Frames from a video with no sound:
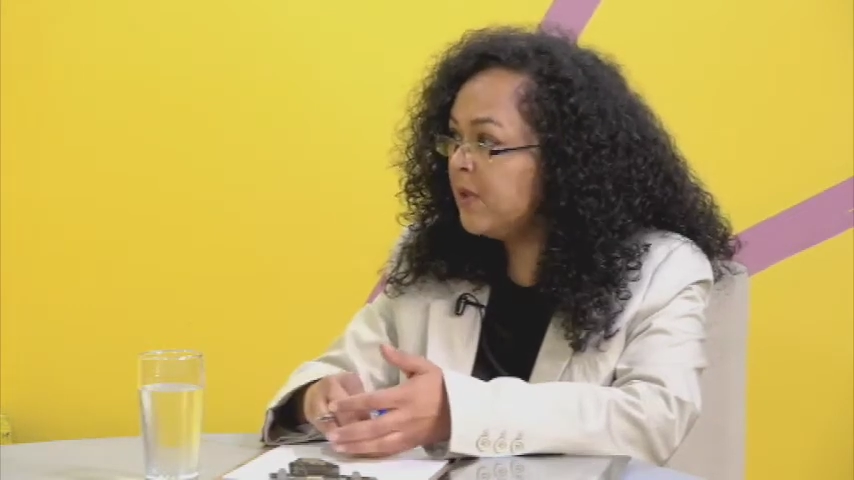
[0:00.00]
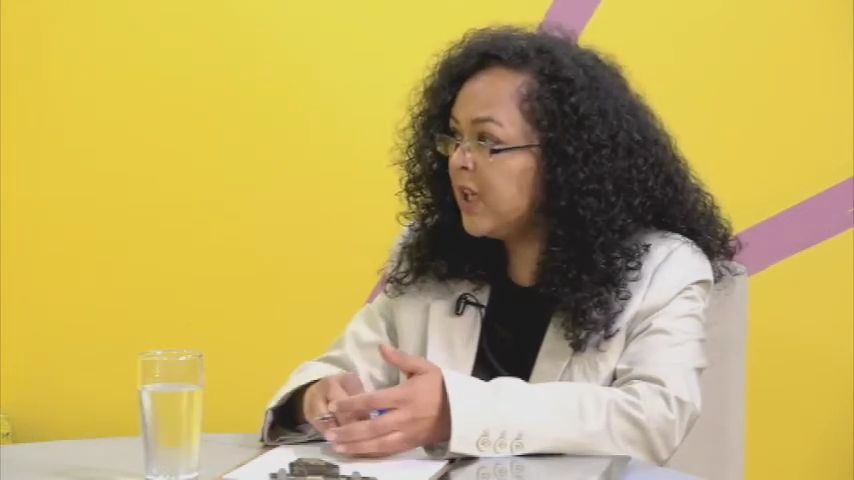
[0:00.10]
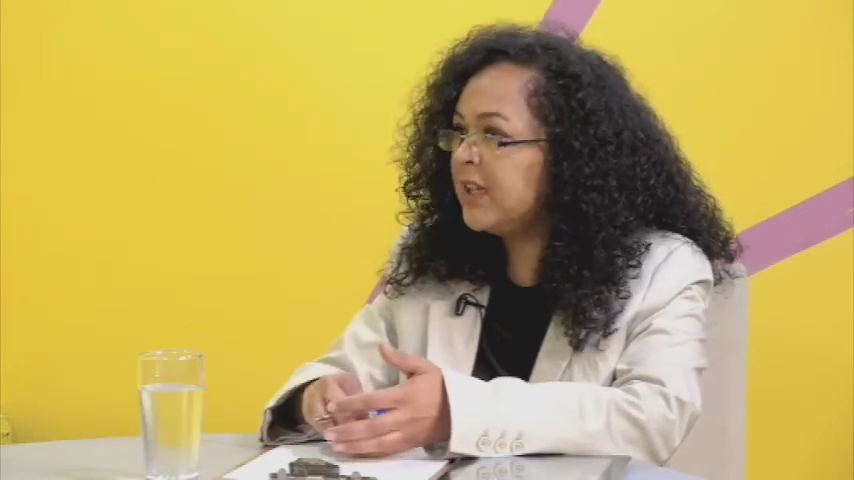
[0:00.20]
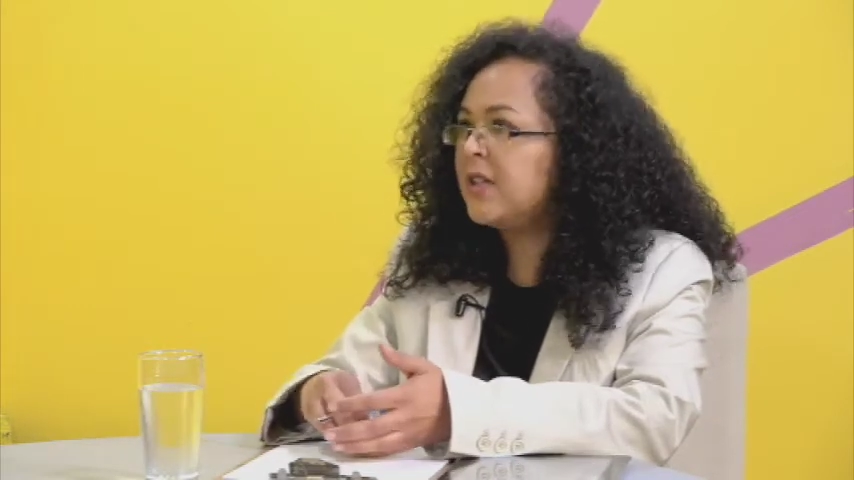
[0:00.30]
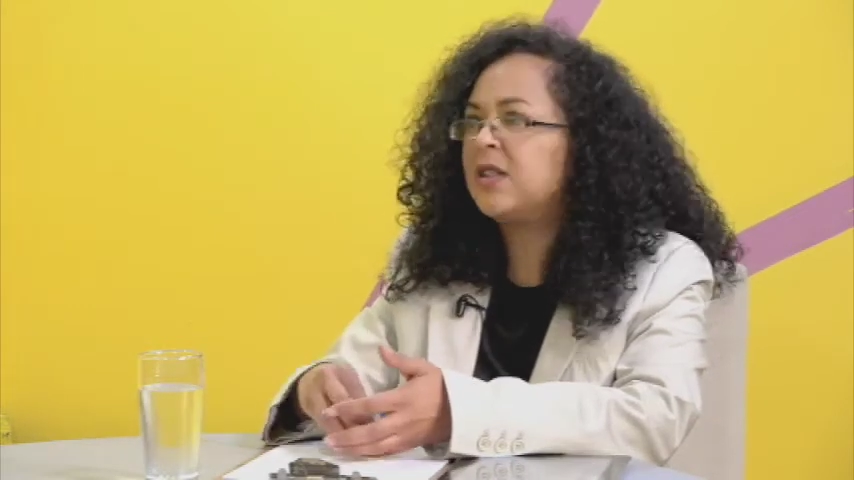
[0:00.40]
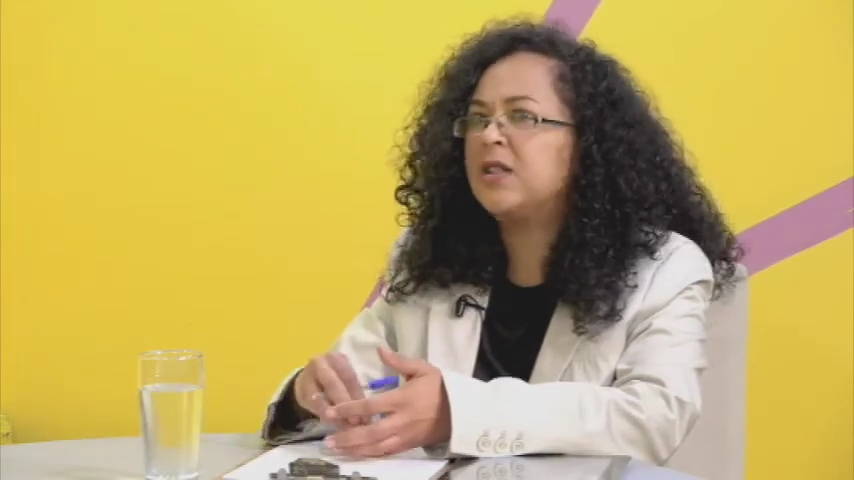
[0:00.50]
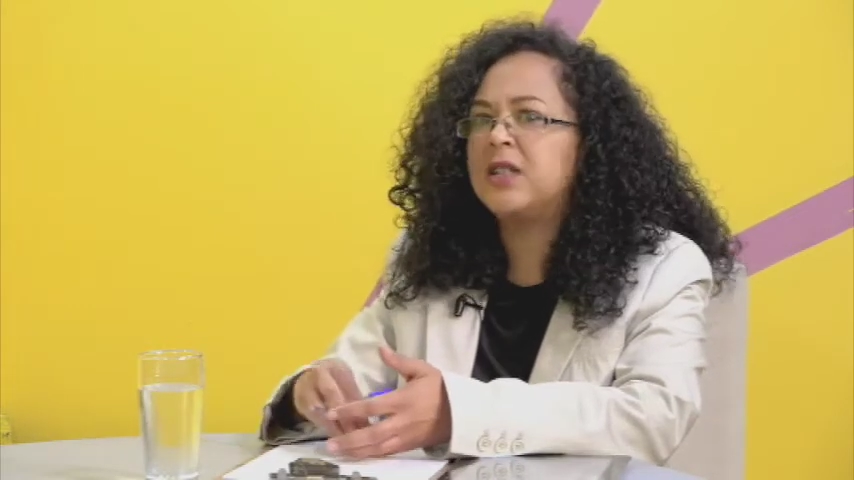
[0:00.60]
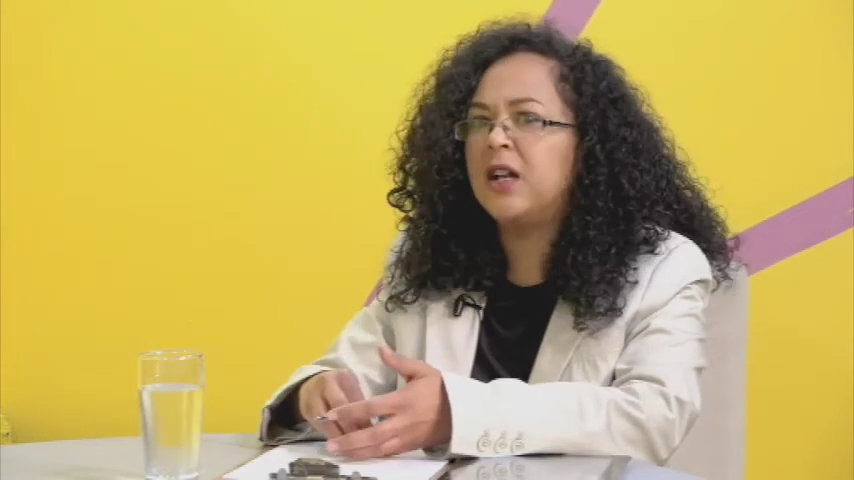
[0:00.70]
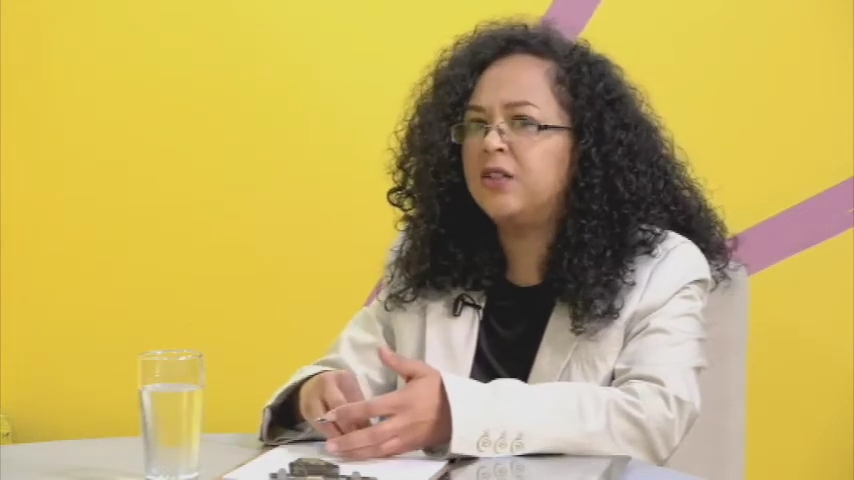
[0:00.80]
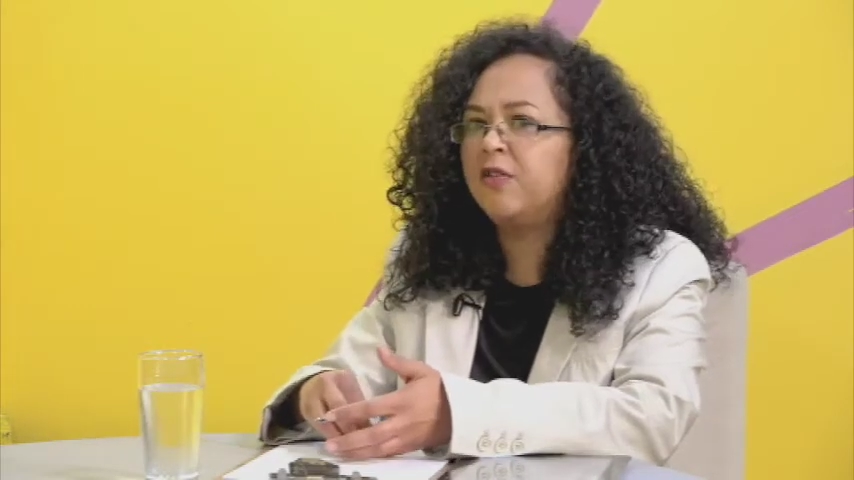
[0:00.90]
and as a
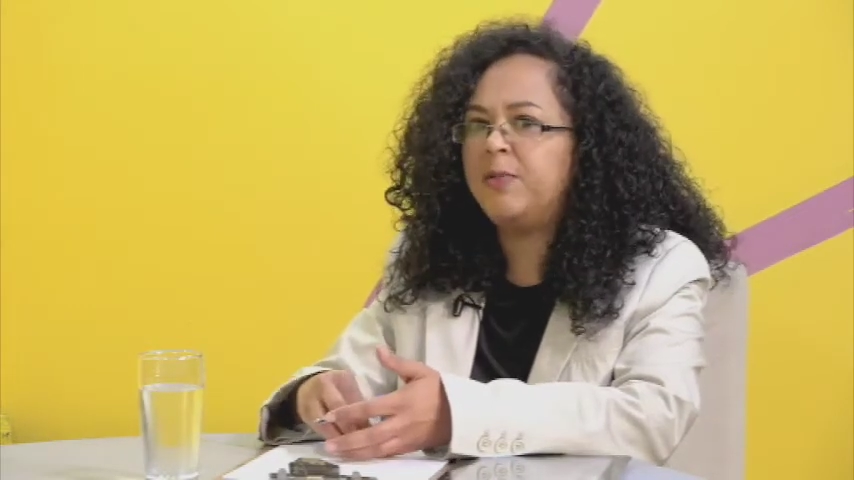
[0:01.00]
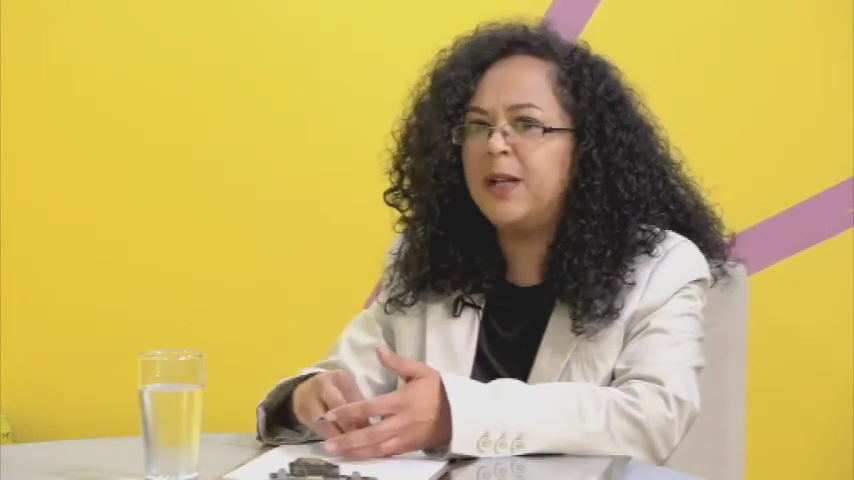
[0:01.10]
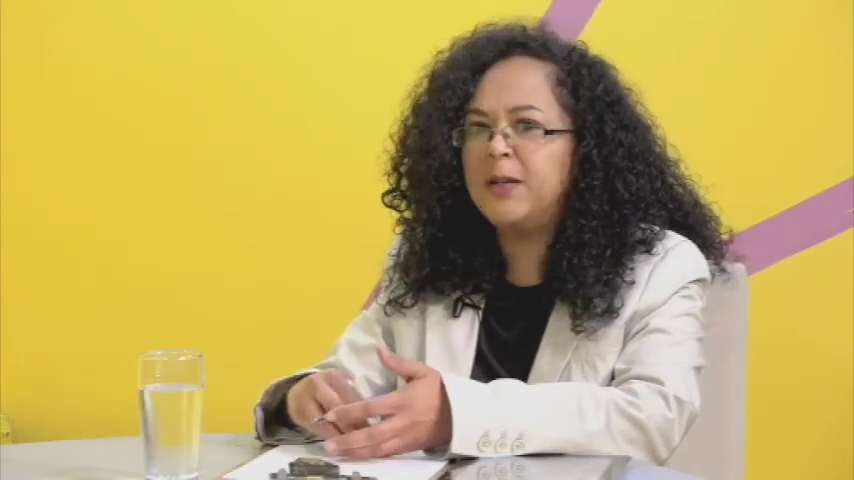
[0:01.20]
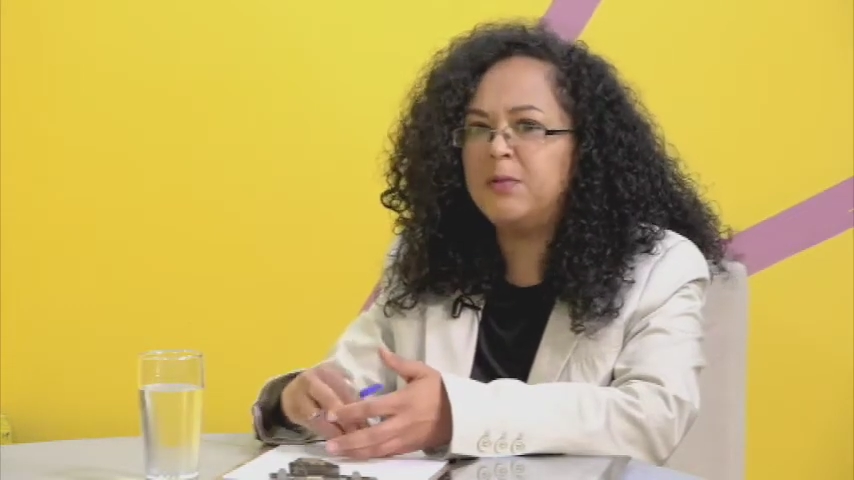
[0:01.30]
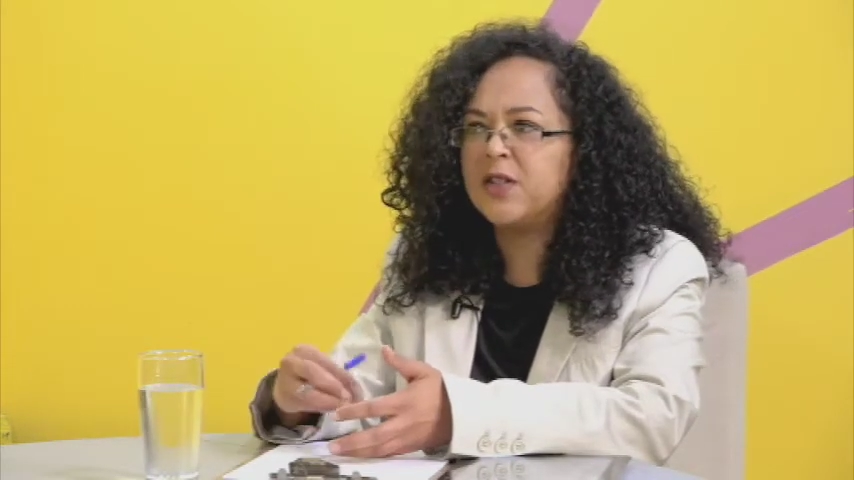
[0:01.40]
result of blame there's